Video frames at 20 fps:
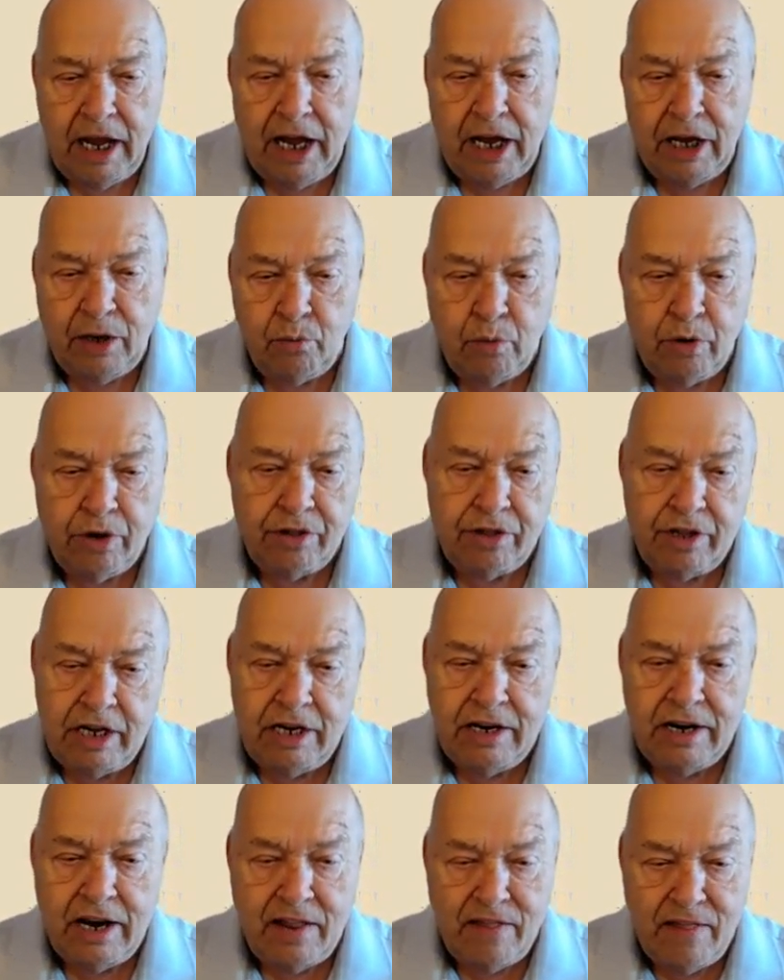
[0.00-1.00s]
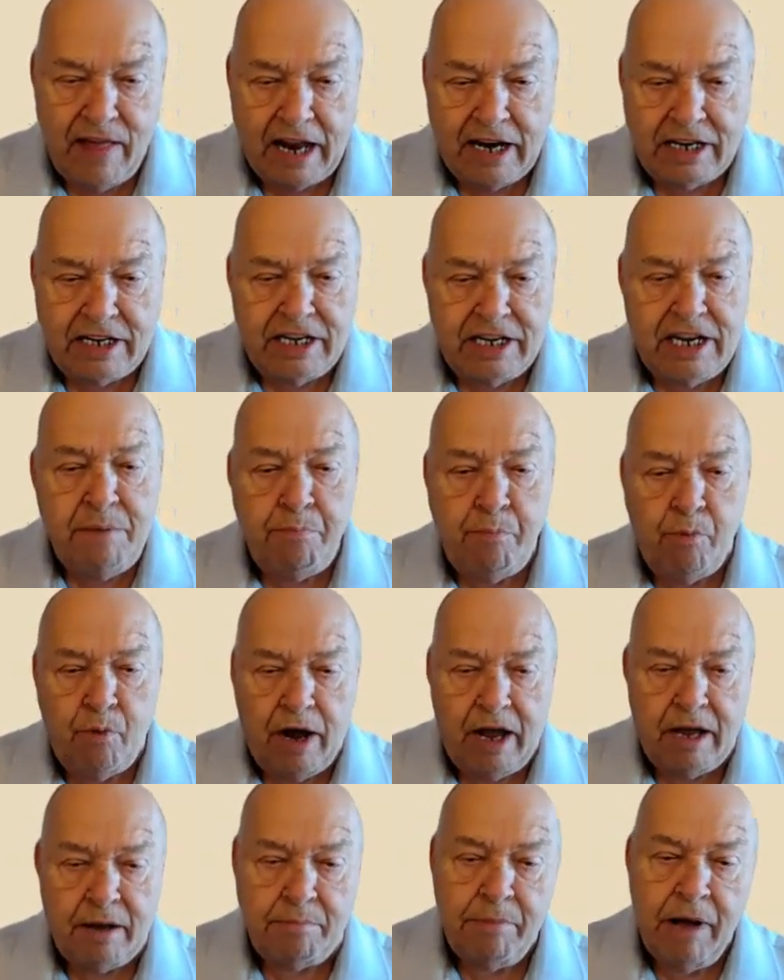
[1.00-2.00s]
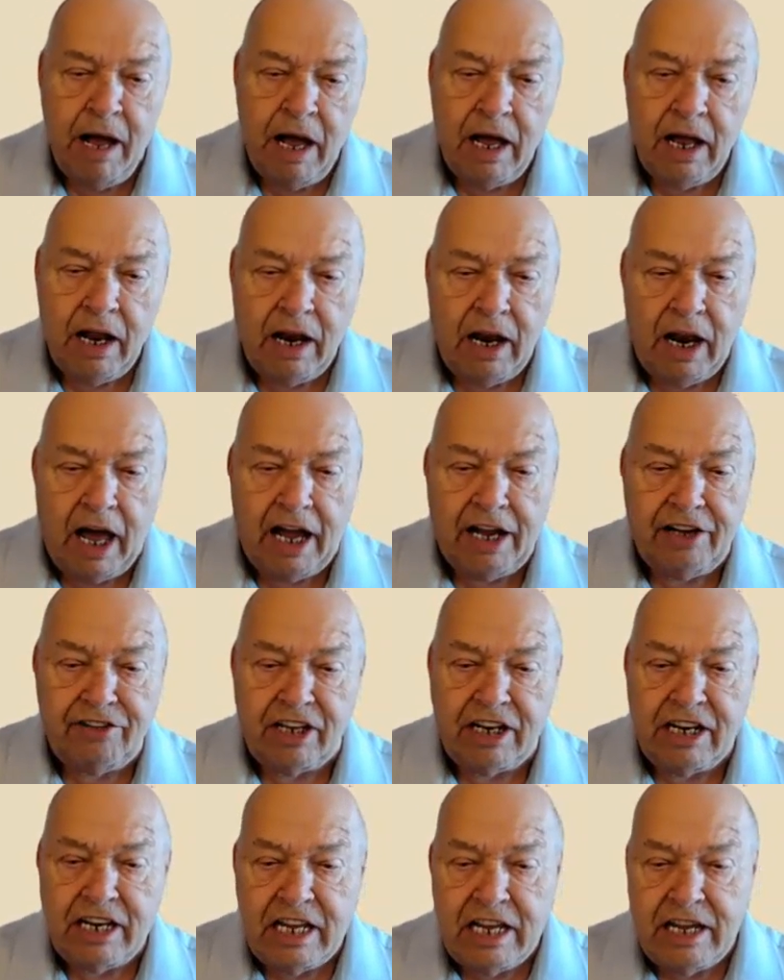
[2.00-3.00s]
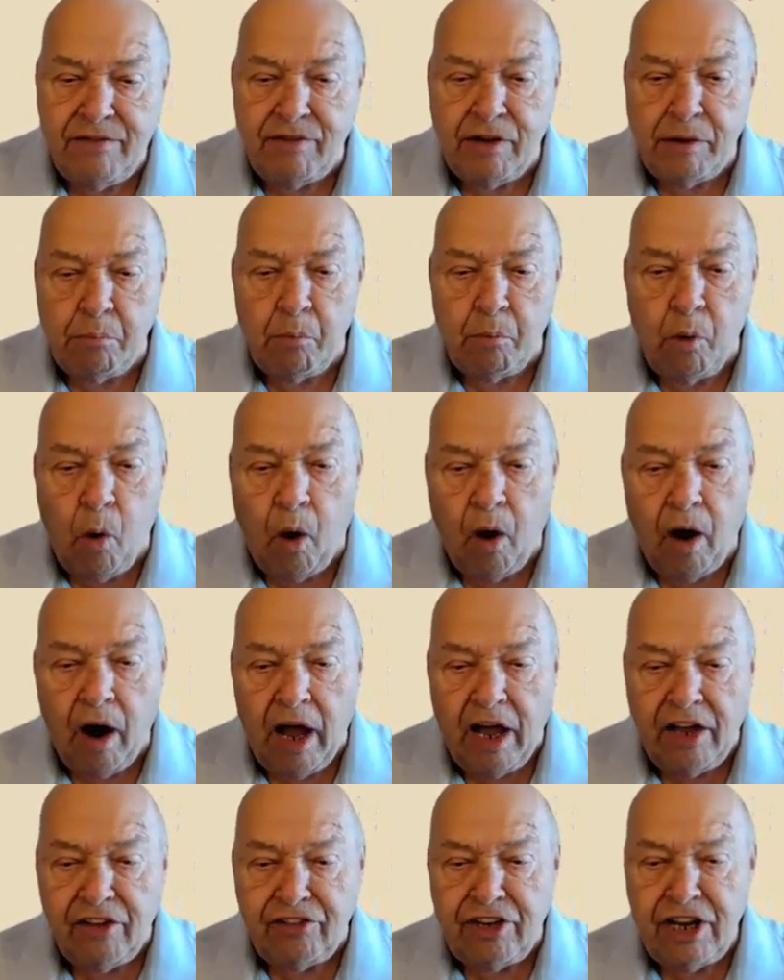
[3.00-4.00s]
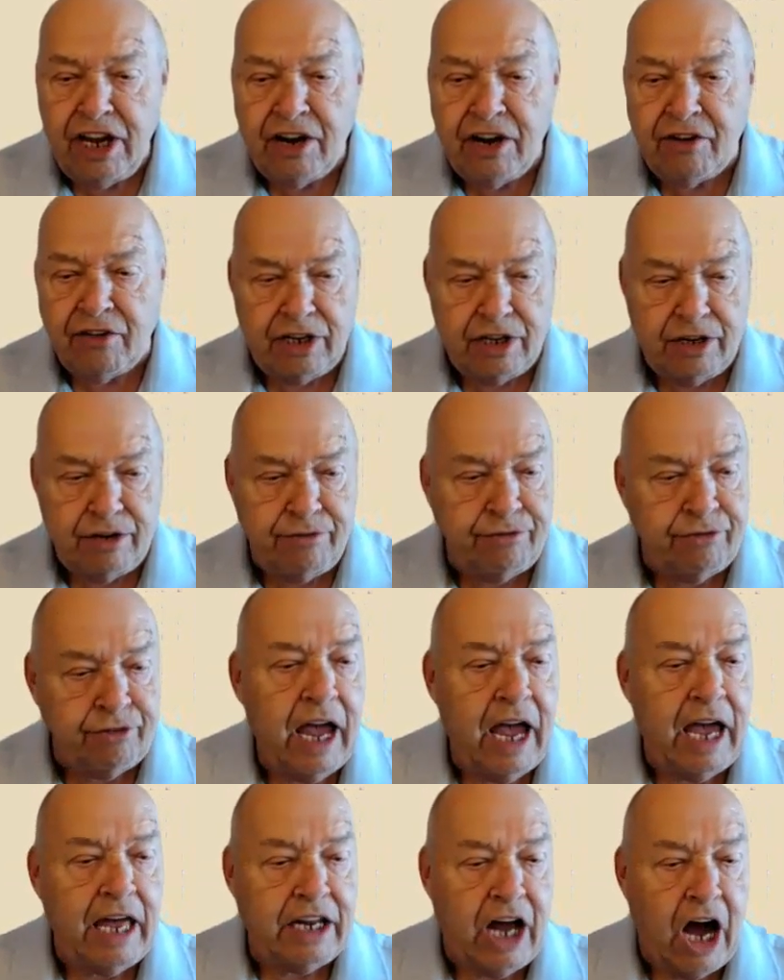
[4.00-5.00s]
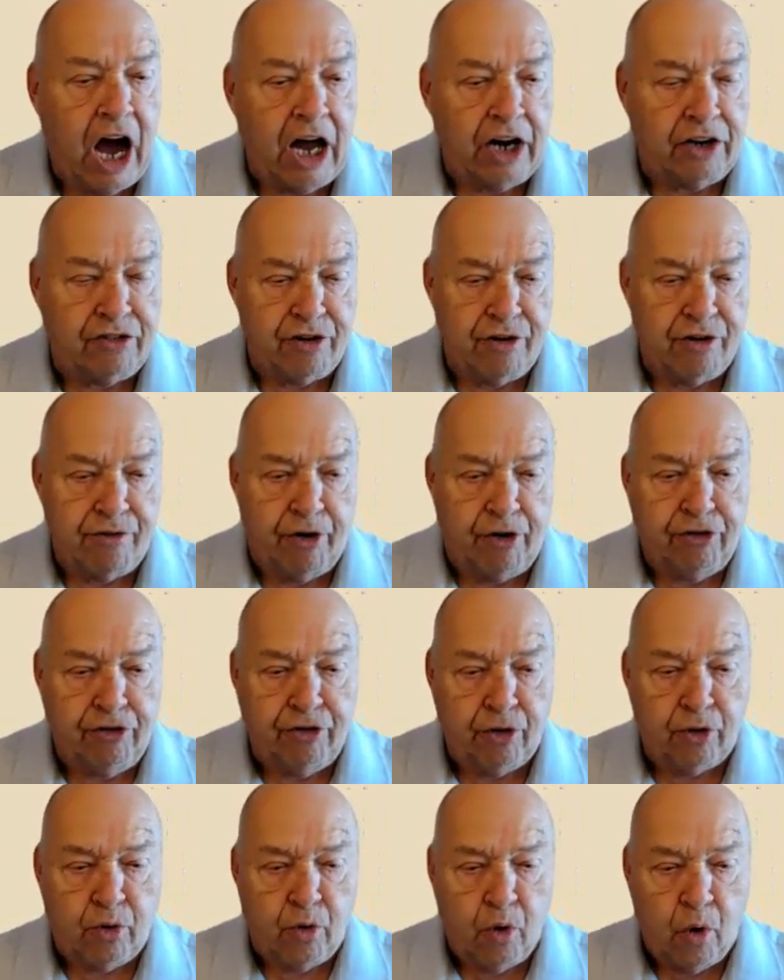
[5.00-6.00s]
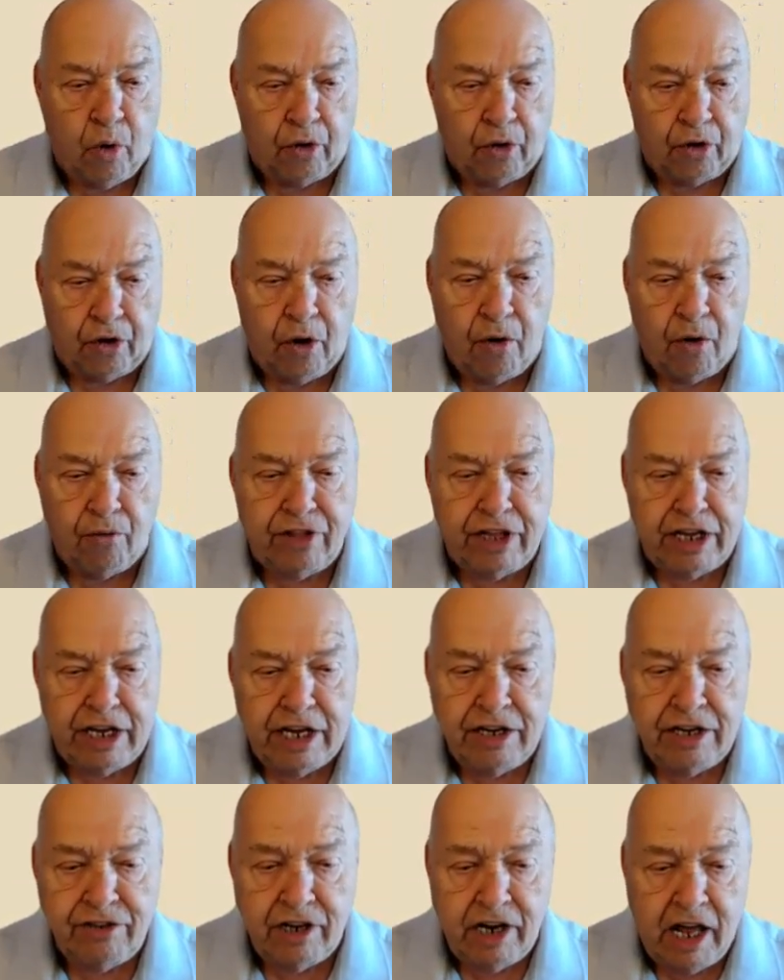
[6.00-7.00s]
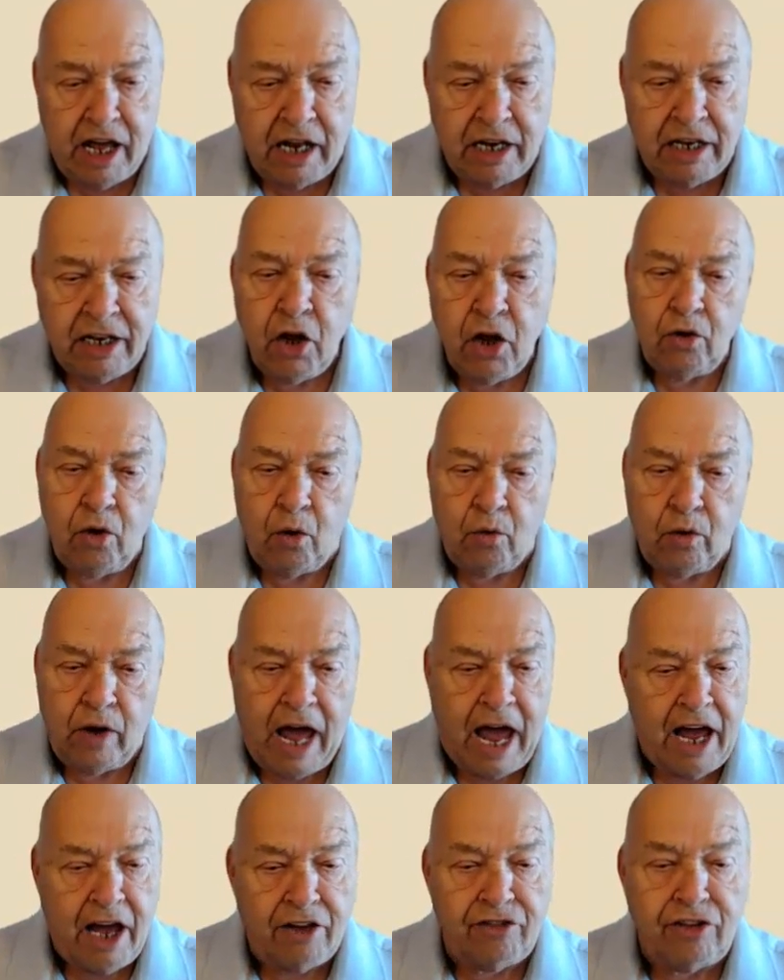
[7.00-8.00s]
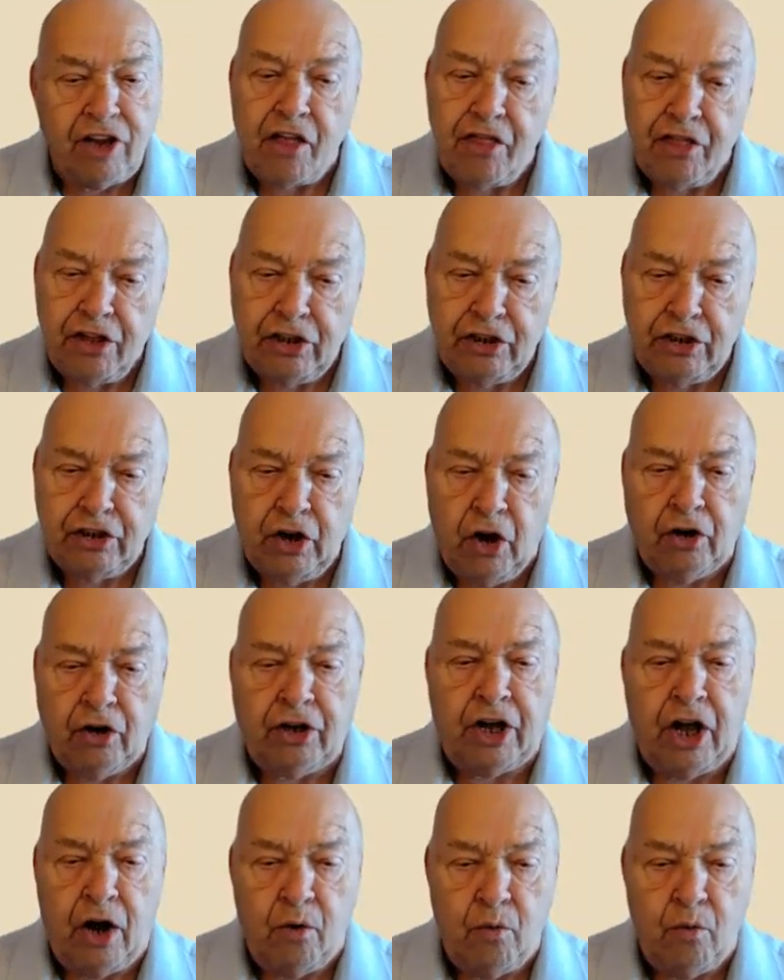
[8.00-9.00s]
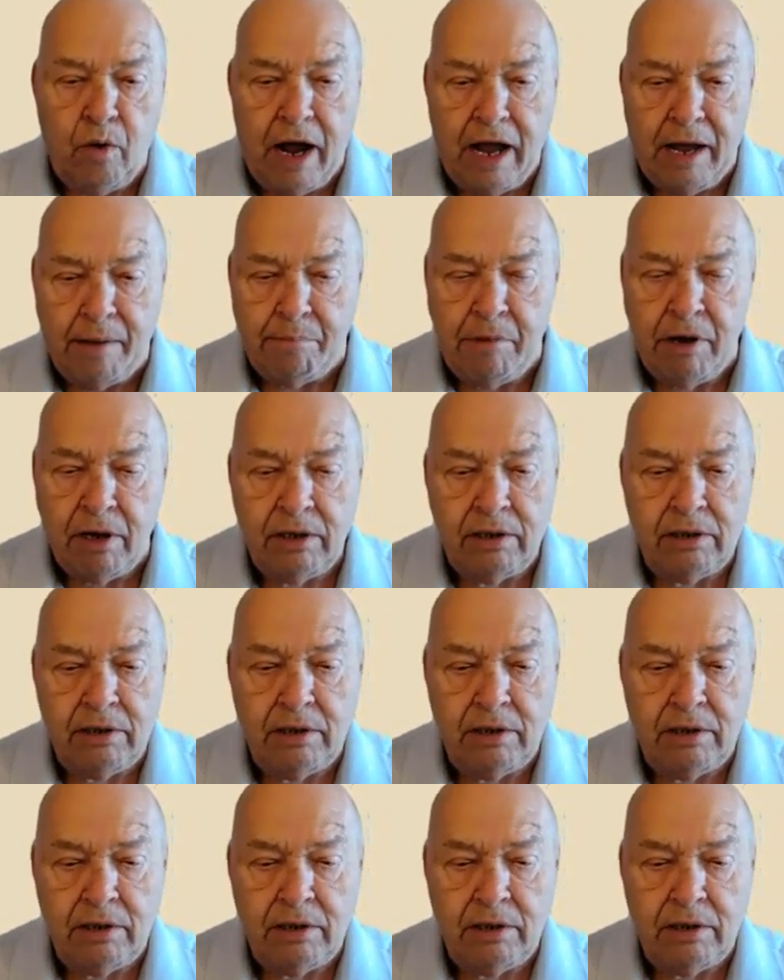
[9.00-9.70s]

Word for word: And within that deep web lies an even more secretive and controversial corner of the internet known as the dark web.